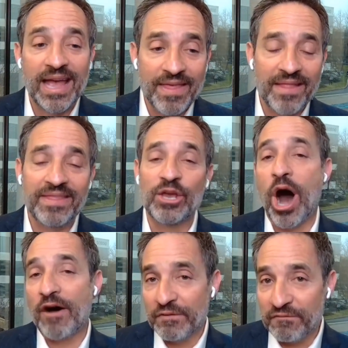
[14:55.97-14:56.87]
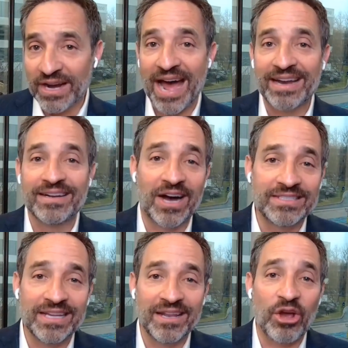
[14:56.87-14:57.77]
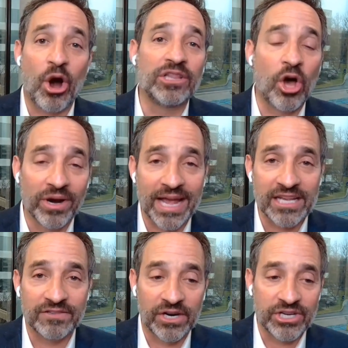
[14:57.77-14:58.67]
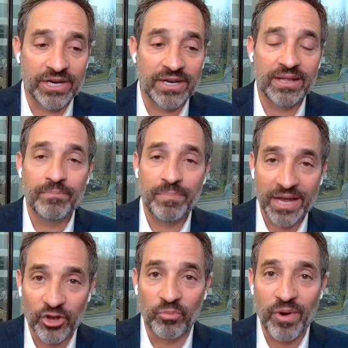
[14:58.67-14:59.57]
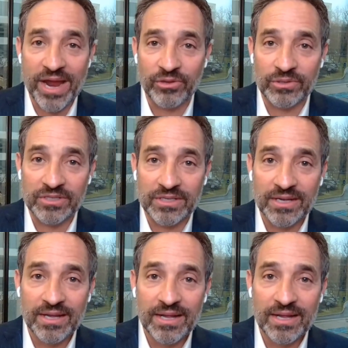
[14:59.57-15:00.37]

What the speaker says: And then the often forgotten cousin, the all lowercase version, big little breakthroughs.